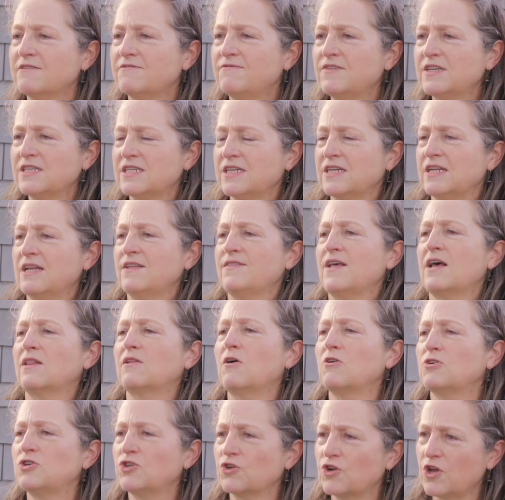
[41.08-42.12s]
in to visit in
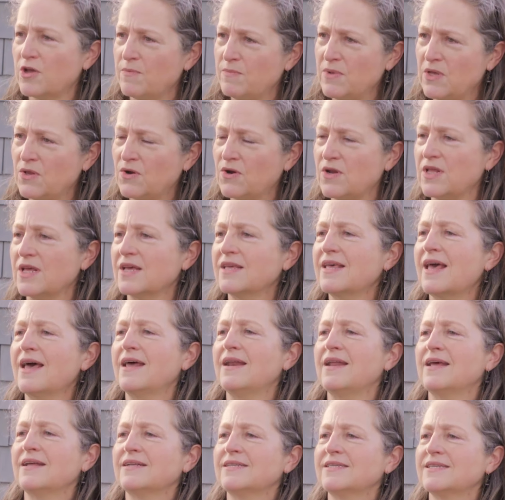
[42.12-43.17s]
that larger community.
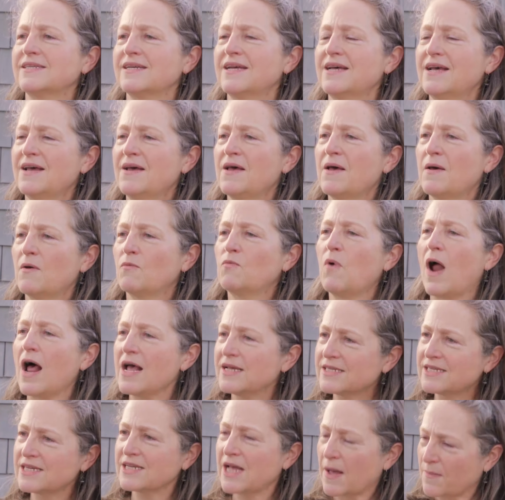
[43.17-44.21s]
Again, it's
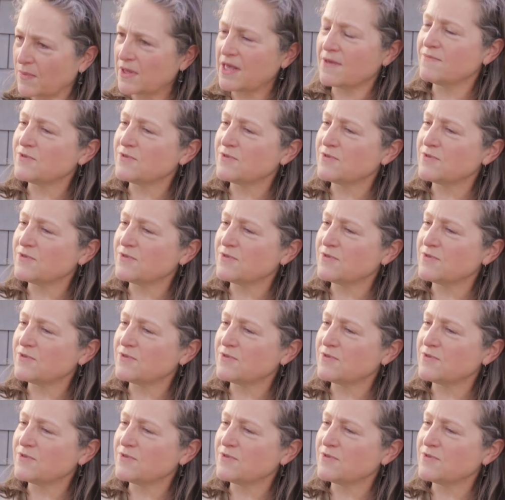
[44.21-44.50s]
rising up